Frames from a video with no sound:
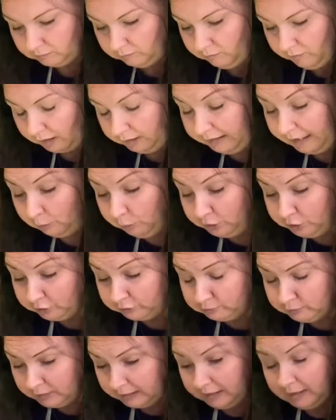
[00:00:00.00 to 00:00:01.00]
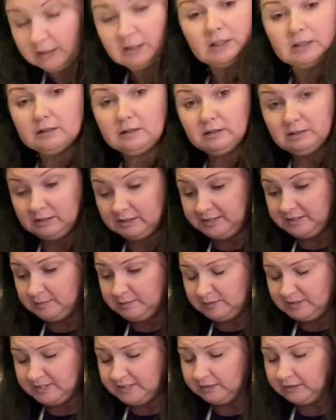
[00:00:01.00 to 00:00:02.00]
Now when you're
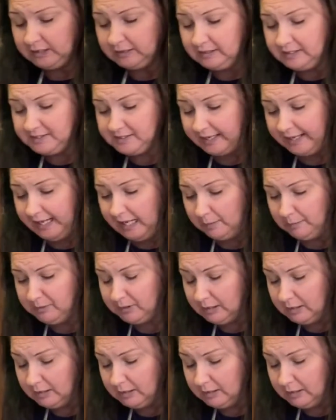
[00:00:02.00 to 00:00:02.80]
filling this up,